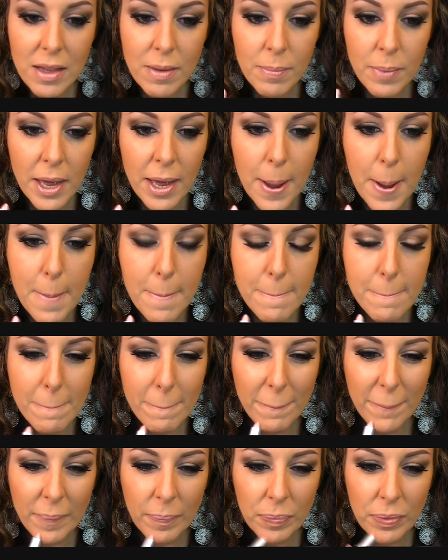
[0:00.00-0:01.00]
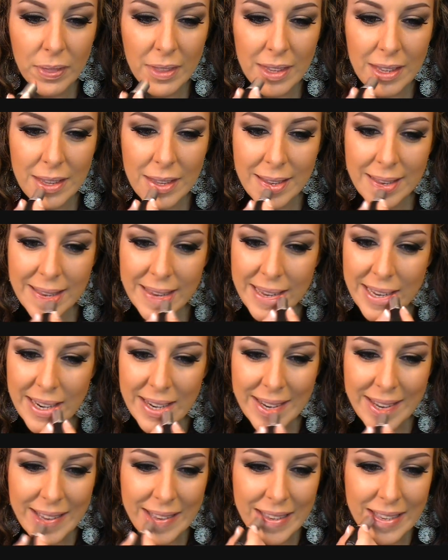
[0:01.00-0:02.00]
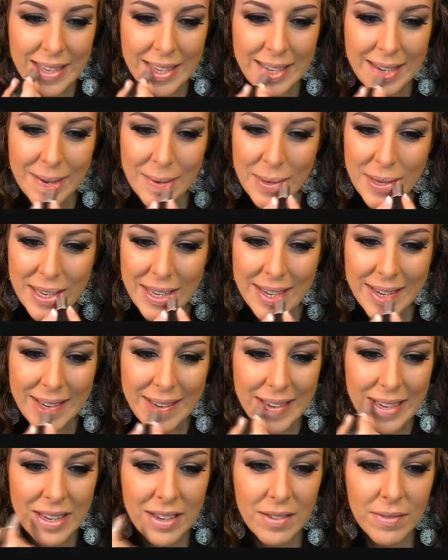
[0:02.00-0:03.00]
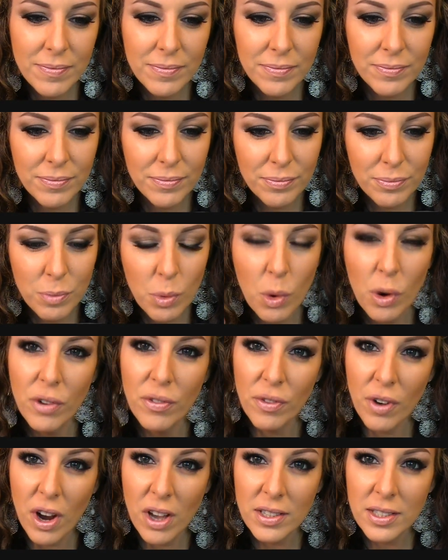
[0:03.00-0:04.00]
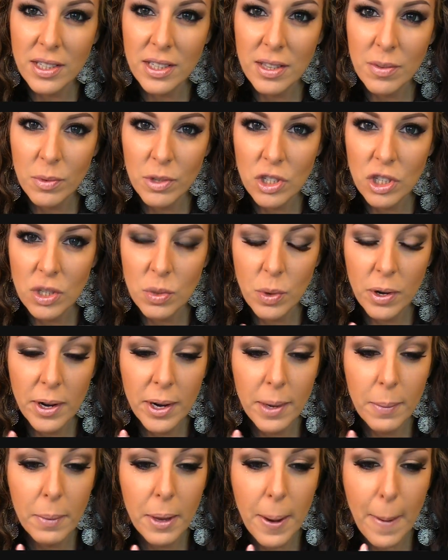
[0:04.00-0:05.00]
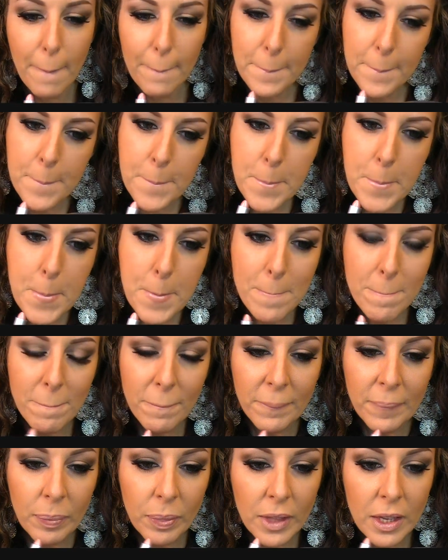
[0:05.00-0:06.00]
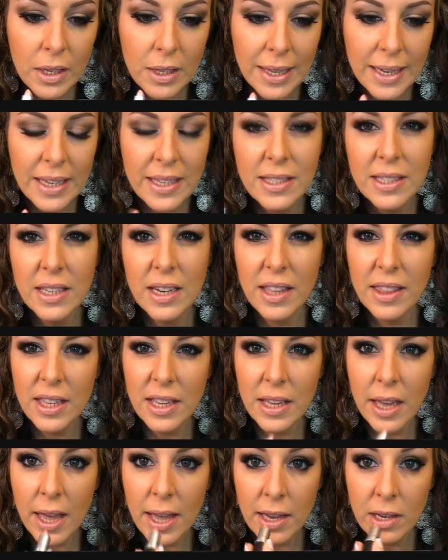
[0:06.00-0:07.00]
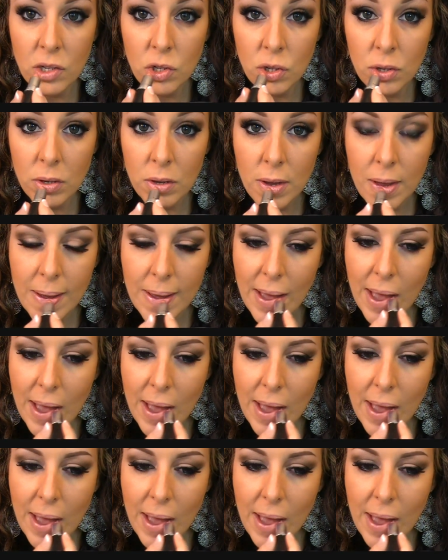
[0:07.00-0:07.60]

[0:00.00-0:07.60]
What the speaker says: But it's actually a little bit more frosty than what she's wearing, but like I said, I think Angel